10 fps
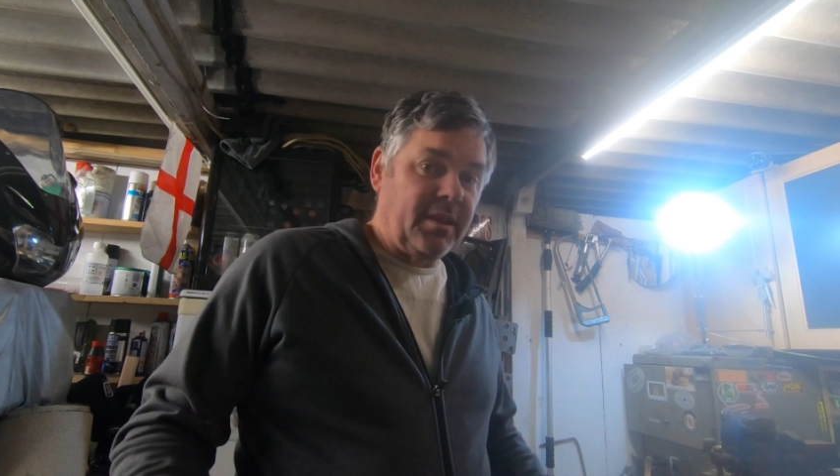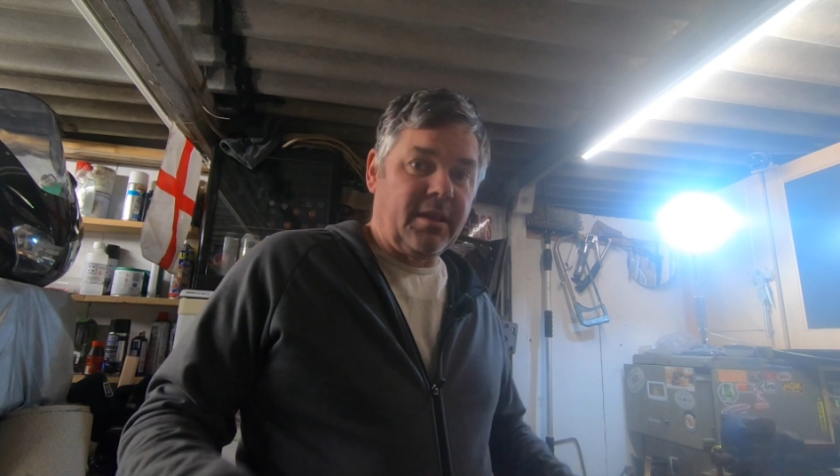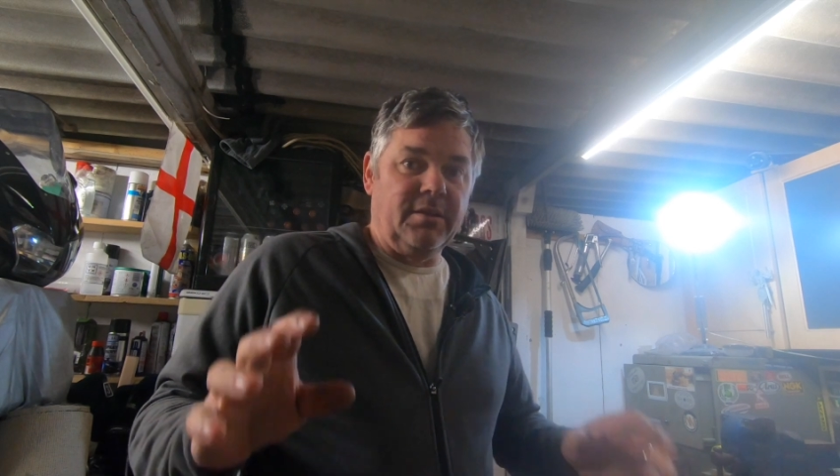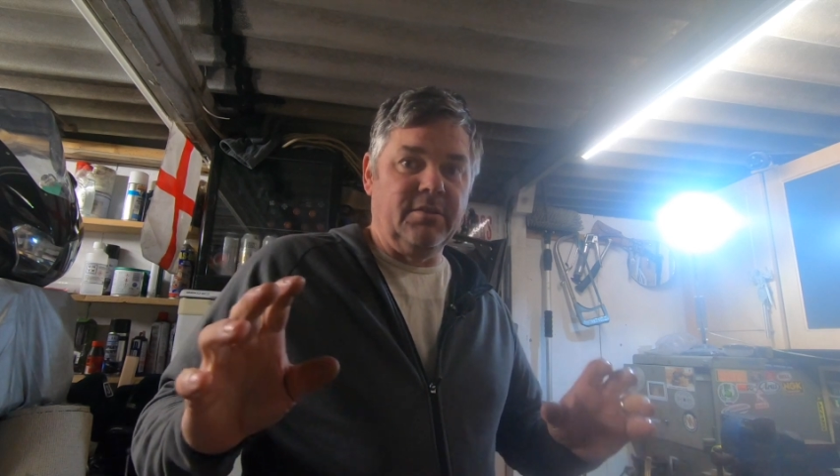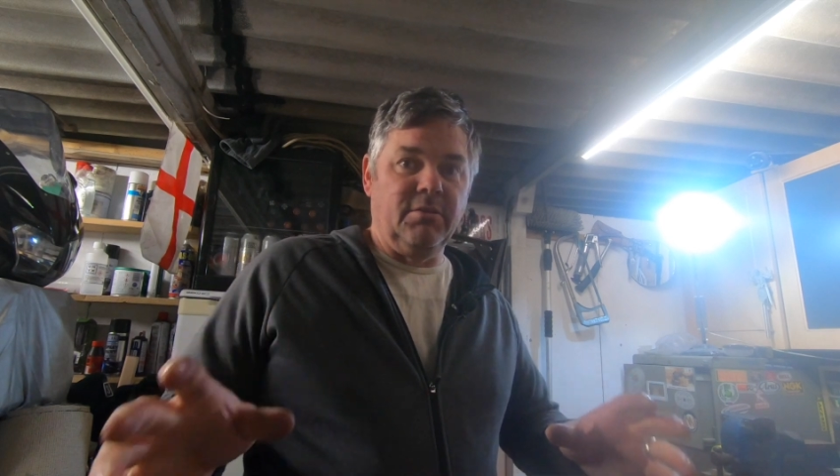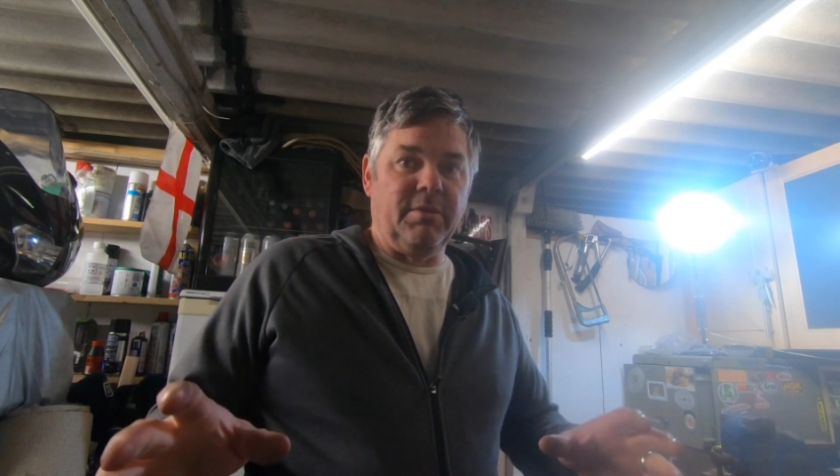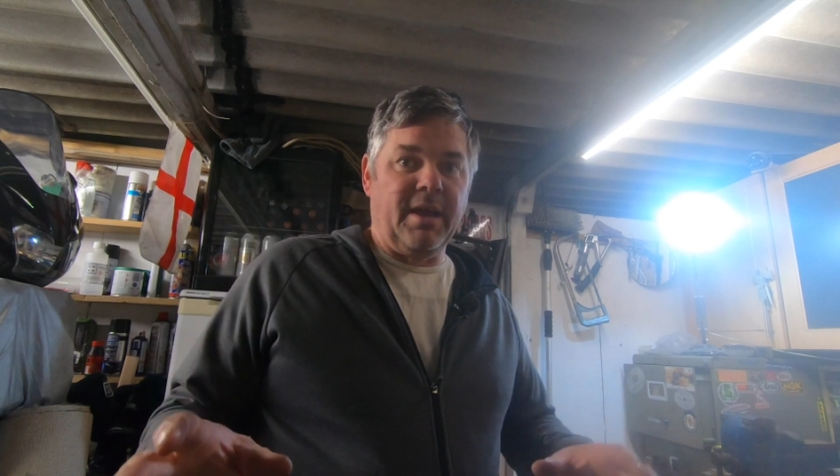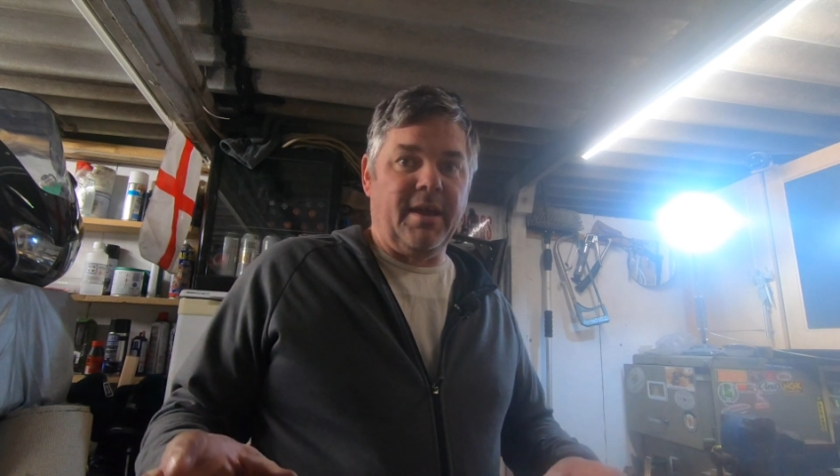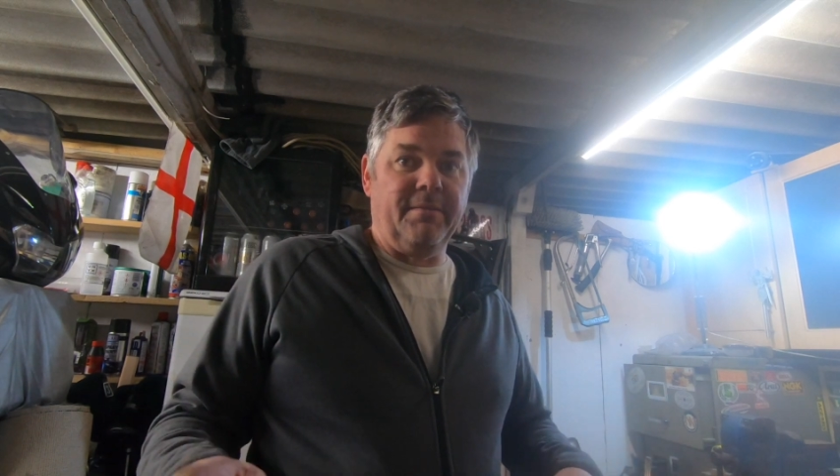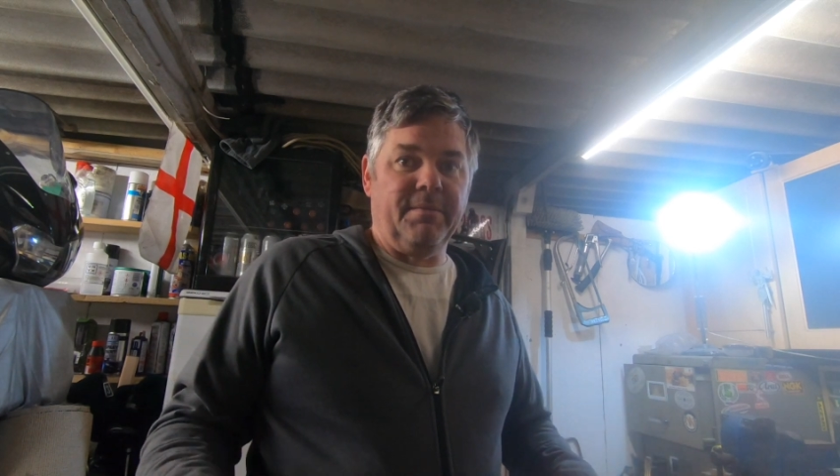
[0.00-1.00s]
I do
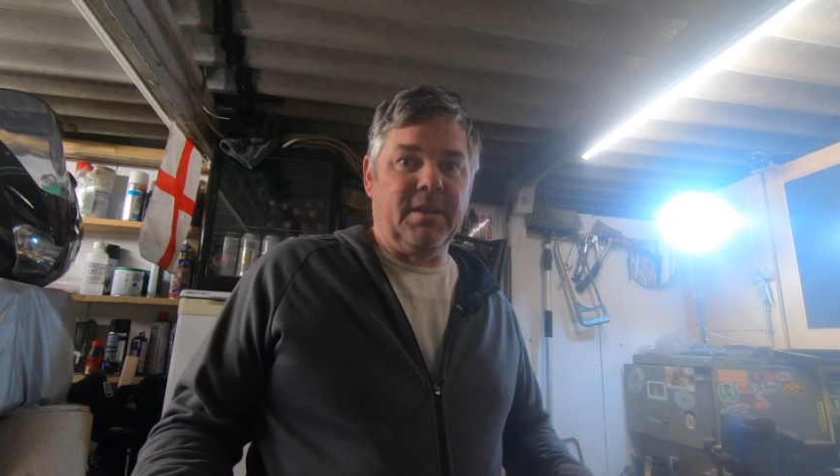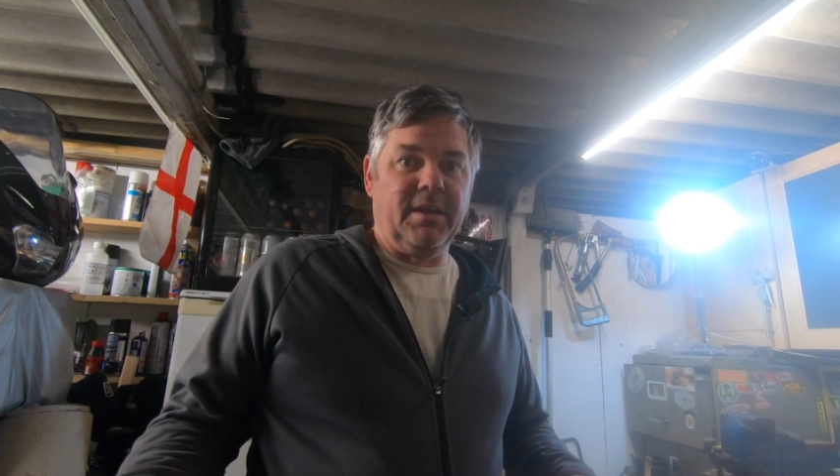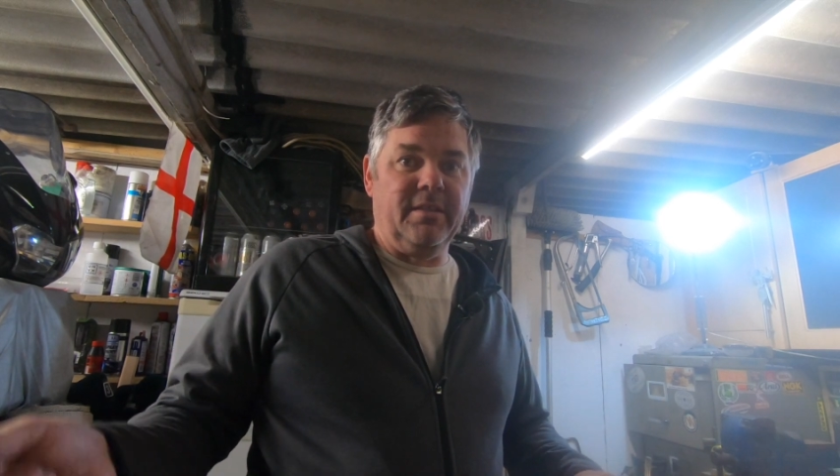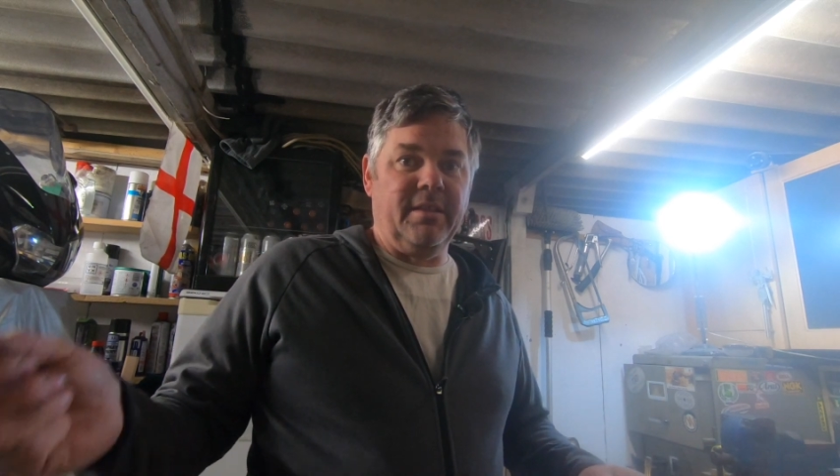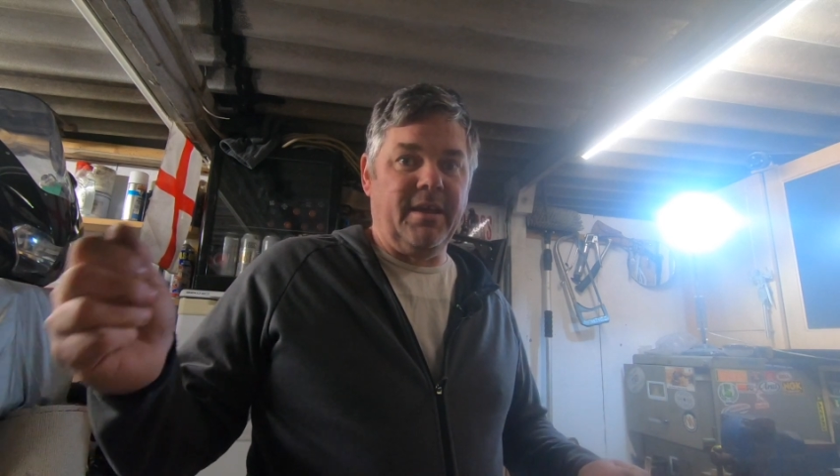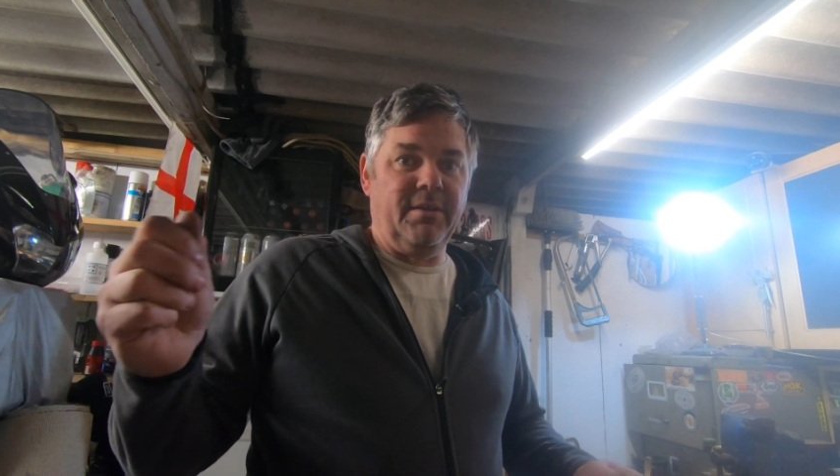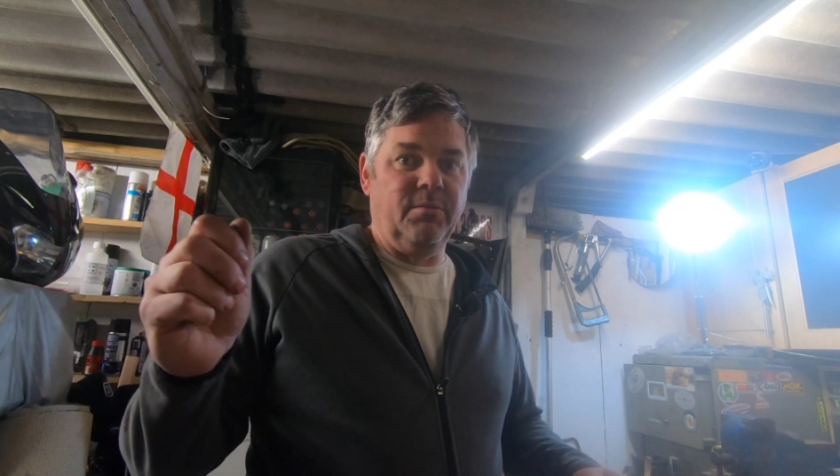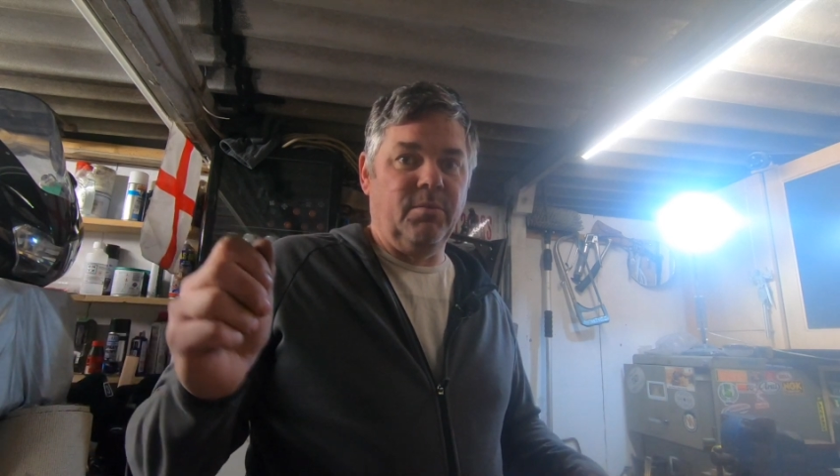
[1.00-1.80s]
that, and then